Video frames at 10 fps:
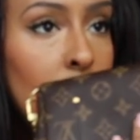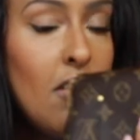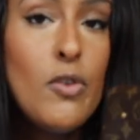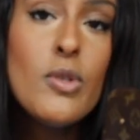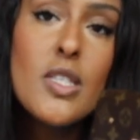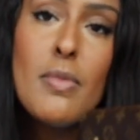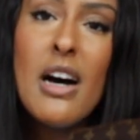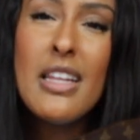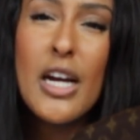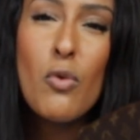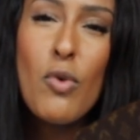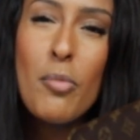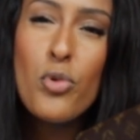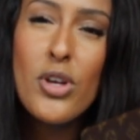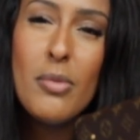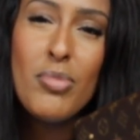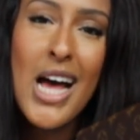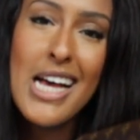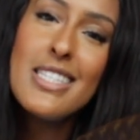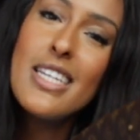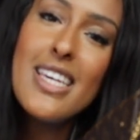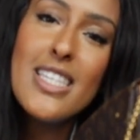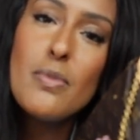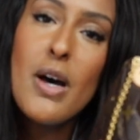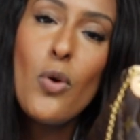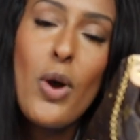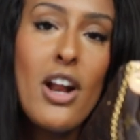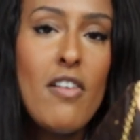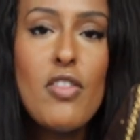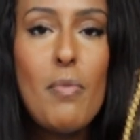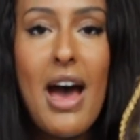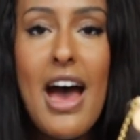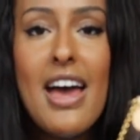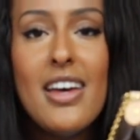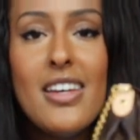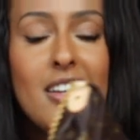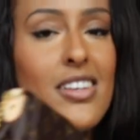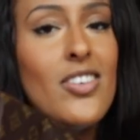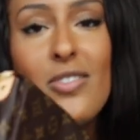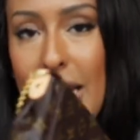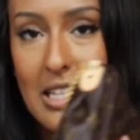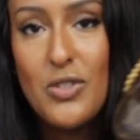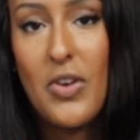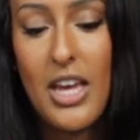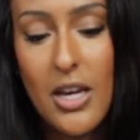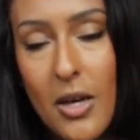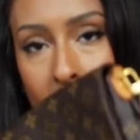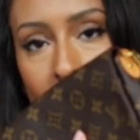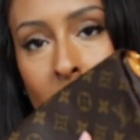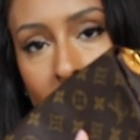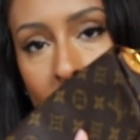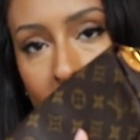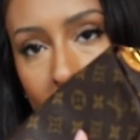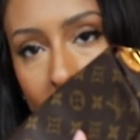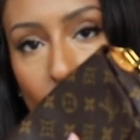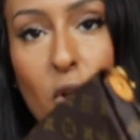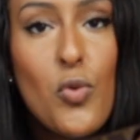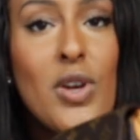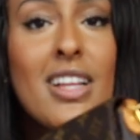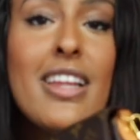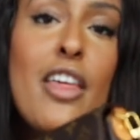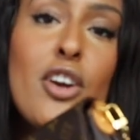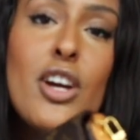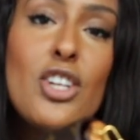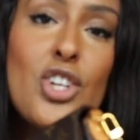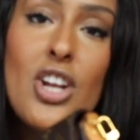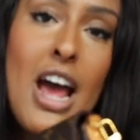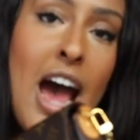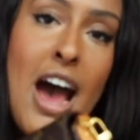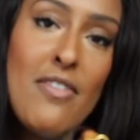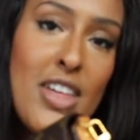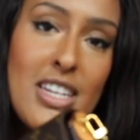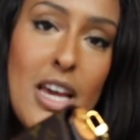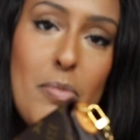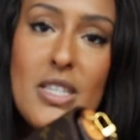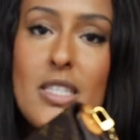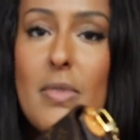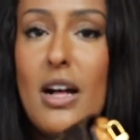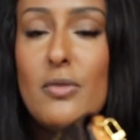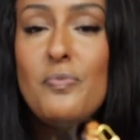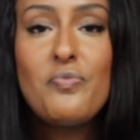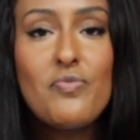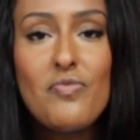if you smell like a rubbery, plasticky smell right off the bat, it's fake. With real leather, it shouldn't have that type of smell